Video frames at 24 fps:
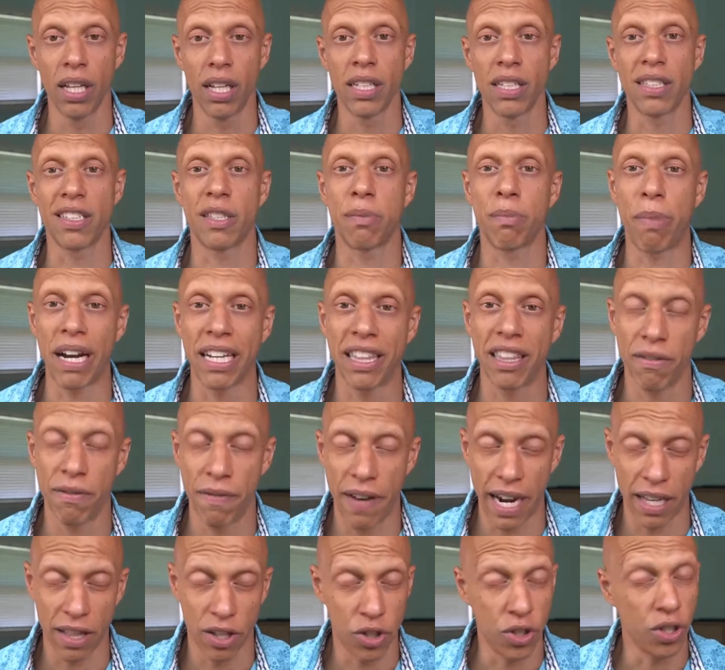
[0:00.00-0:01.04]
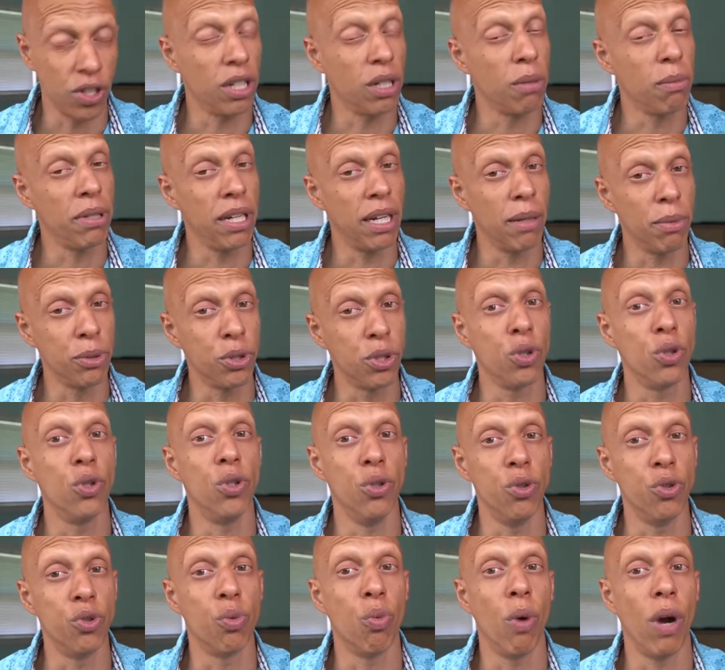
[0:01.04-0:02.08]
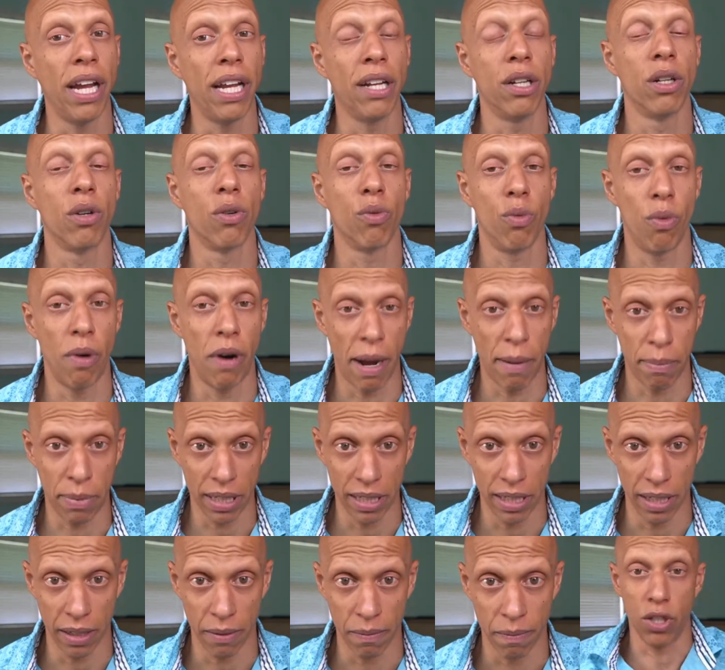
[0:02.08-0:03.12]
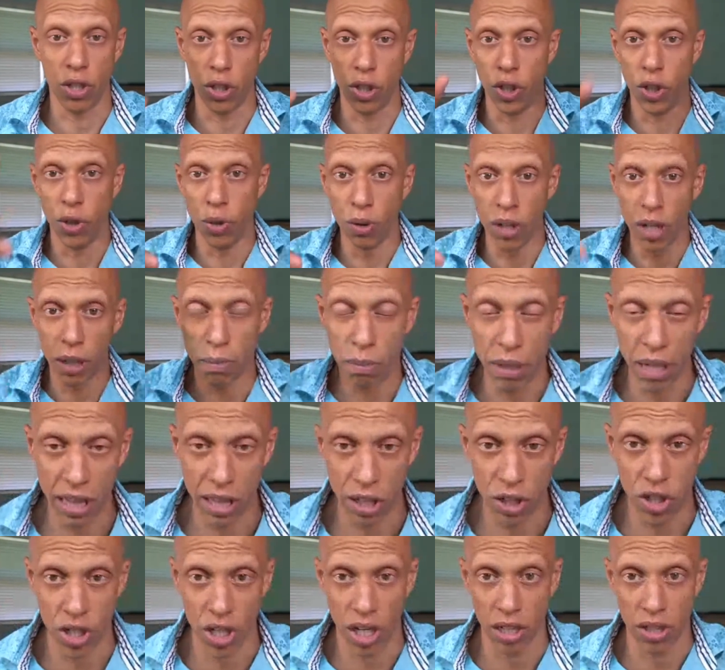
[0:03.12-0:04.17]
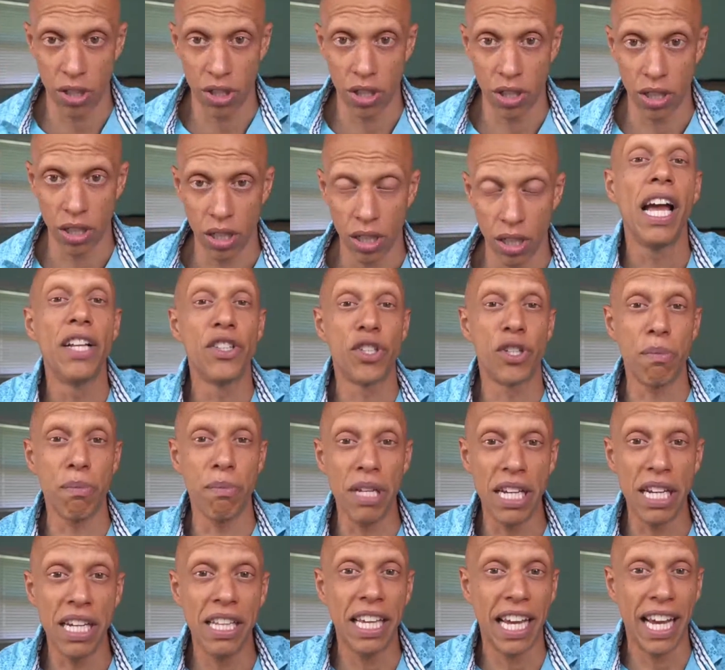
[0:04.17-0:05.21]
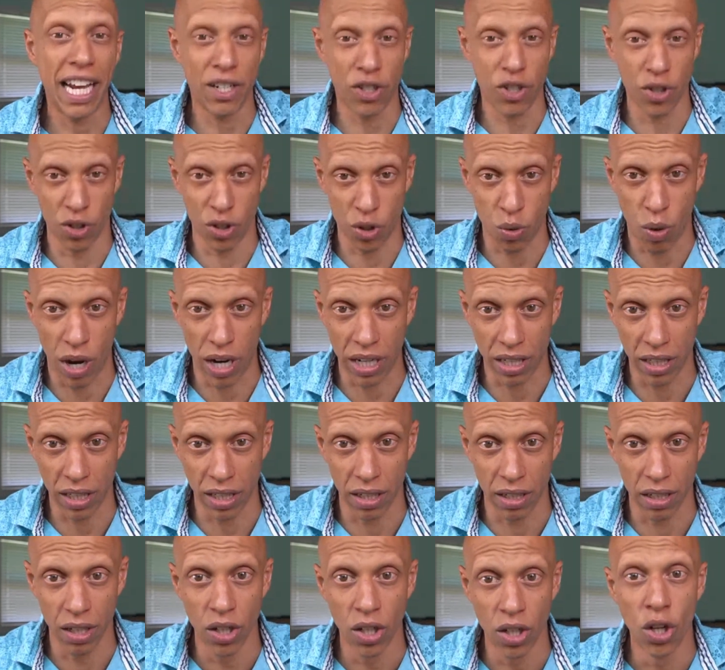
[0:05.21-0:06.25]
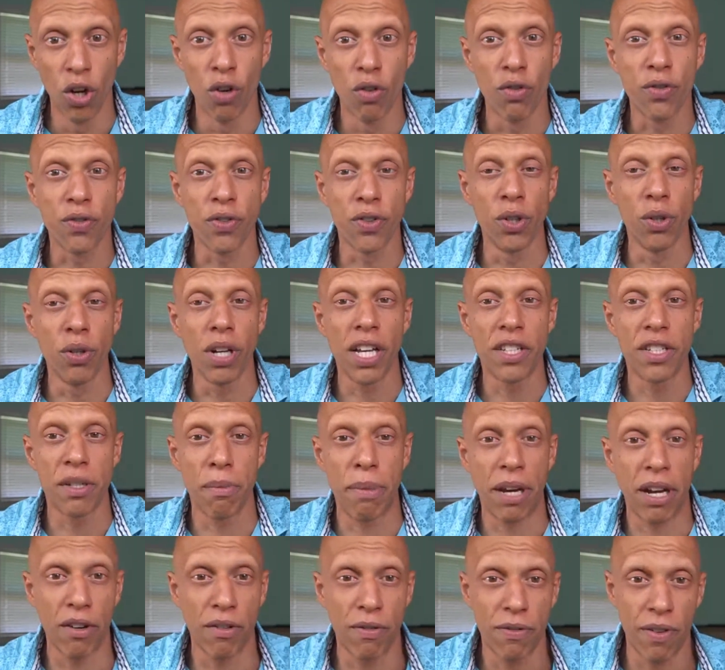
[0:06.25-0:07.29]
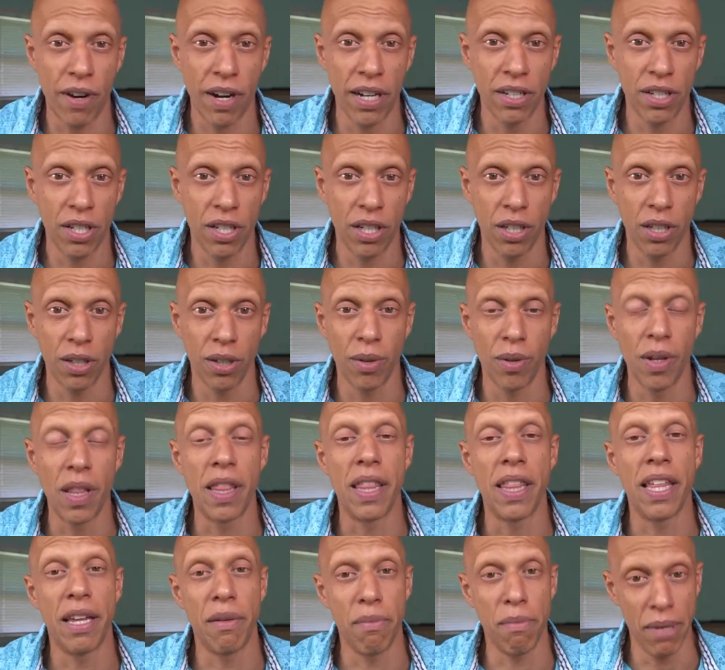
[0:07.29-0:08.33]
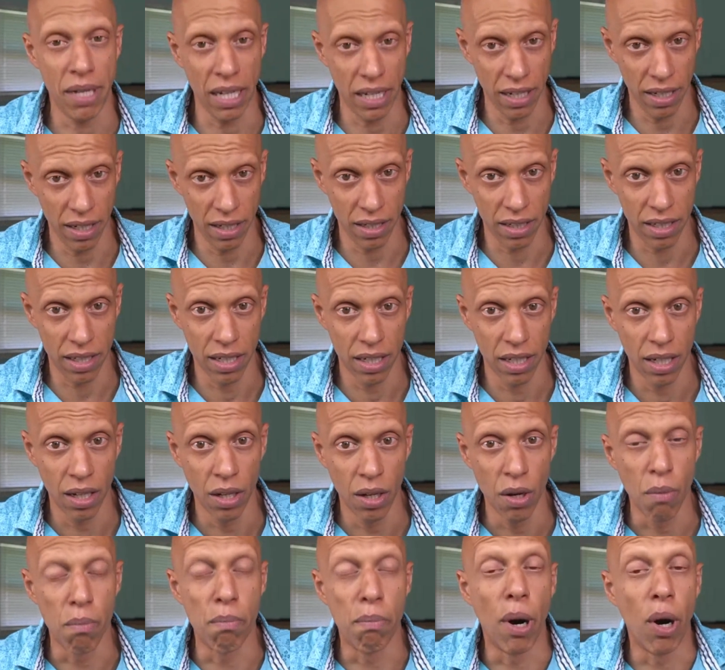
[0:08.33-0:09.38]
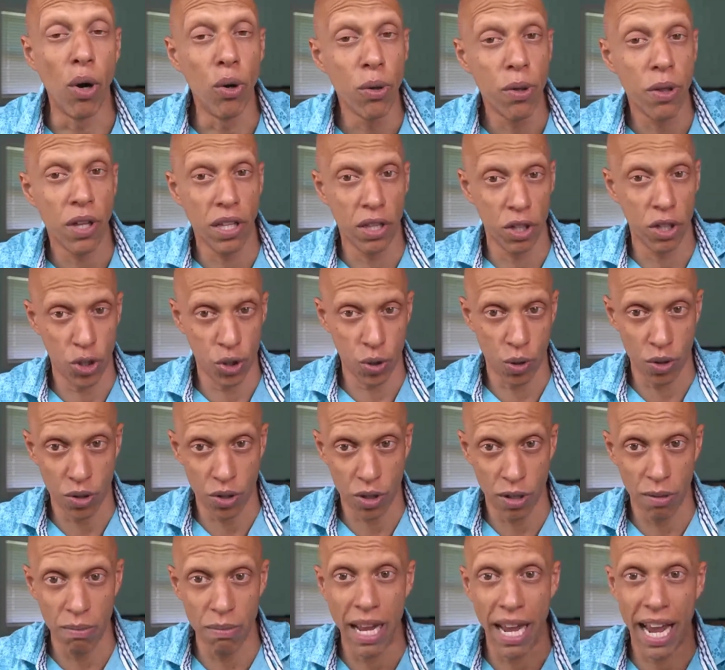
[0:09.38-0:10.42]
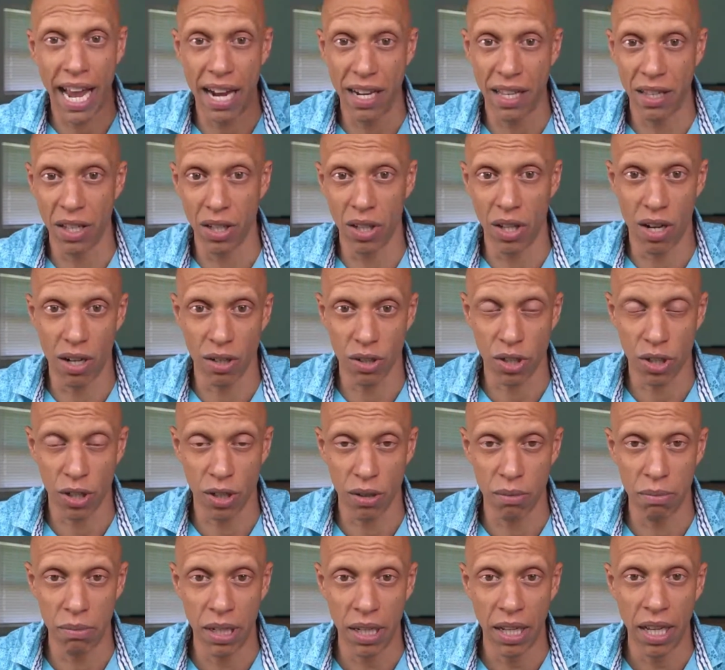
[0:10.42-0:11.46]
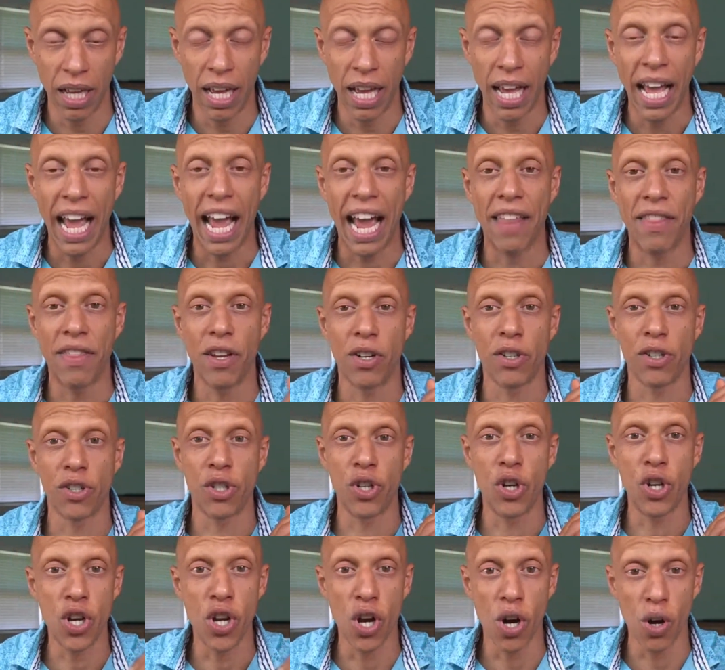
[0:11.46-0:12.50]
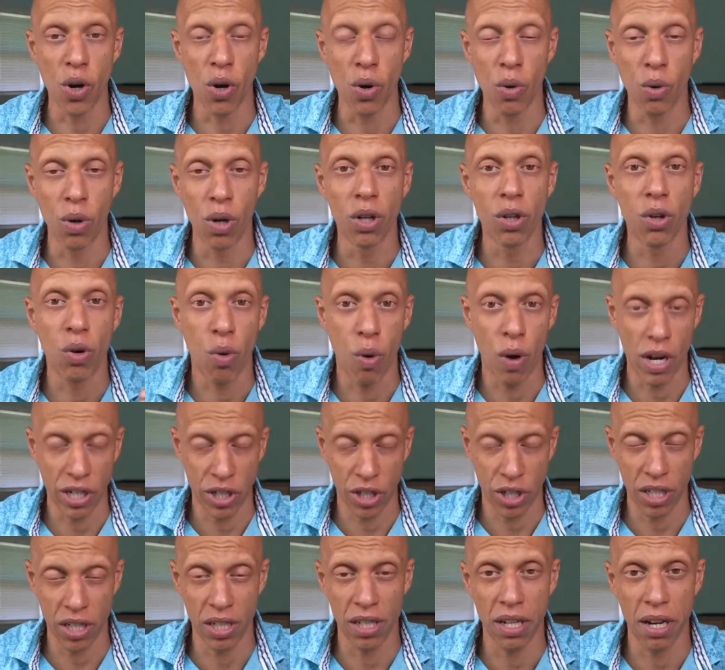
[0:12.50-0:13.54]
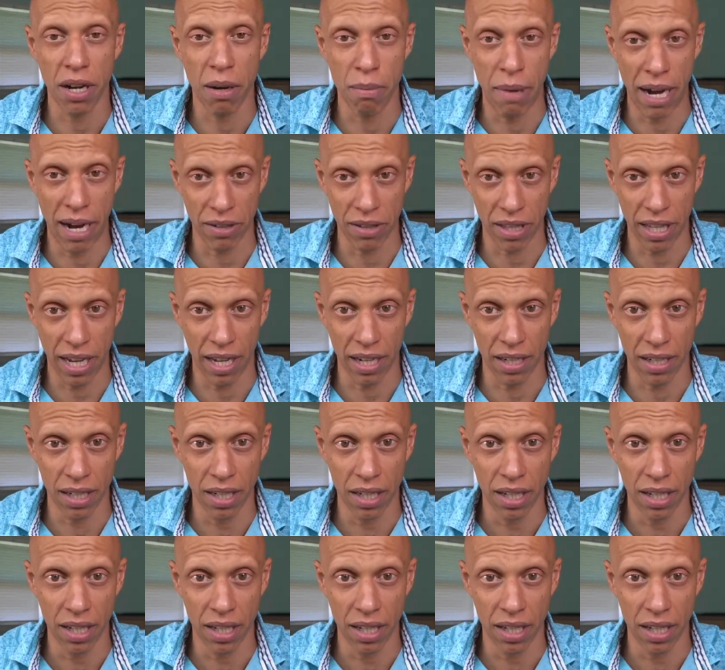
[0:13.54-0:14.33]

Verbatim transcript: despite the fact that you're going to be able to lose weight rapidly. You can be the judge. To me, the answer is quite clear. Fruit is a better friend to you than meat is, both in the short term and in the long term. And there's no question about that.